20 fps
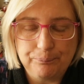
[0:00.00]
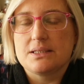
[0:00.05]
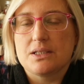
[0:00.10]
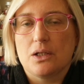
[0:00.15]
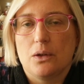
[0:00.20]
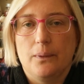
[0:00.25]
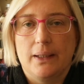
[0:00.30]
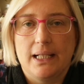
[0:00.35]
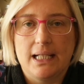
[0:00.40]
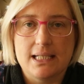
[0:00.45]

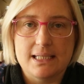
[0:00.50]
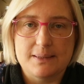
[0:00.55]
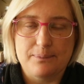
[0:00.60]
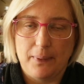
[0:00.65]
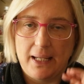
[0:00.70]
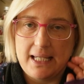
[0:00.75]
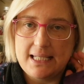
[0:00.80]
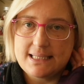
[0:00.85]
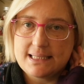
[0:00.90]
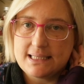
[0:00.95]
So it is
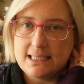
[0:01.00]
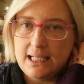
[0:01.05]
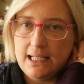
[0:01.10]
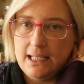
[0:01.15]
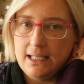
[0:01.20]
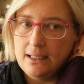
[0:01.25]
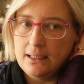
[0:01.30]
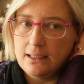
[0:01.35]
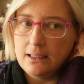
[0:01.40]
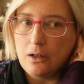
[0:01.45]
based
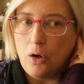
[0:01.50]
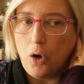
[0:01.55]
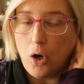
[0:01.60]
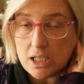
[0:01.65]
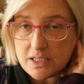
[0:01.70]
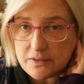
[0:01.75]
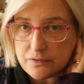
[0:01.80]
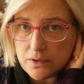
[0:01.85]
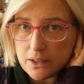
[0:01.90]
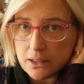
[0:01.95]
in
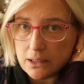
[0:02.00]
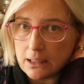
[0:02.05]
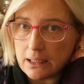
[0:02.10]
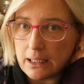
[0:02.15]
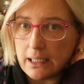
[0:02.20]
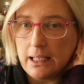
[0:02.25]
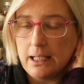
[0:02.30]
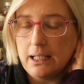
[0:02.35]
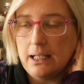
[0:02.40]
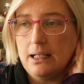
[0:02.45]
Oxford
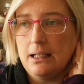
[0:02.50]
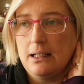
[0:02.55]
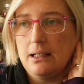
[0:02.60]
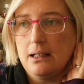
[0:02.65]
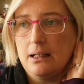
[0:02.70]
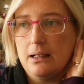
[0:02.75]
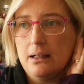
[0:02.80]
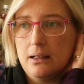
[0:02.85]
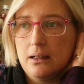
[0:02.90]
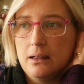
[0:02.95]

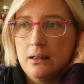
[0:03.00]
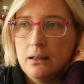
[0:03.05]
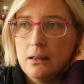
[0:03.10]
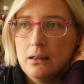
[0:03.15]
in